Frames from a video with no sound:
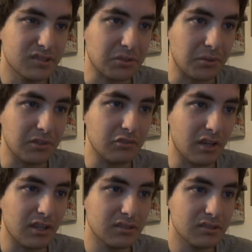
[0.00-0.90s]

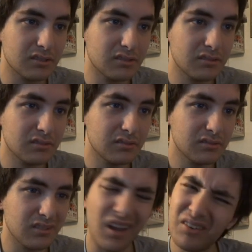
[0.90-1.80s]
screenshots.
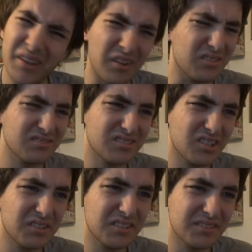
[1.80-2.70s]
I don't know. It's
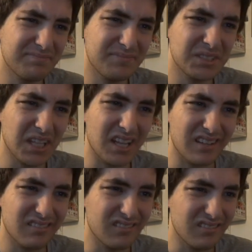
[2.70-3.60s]
hard to say.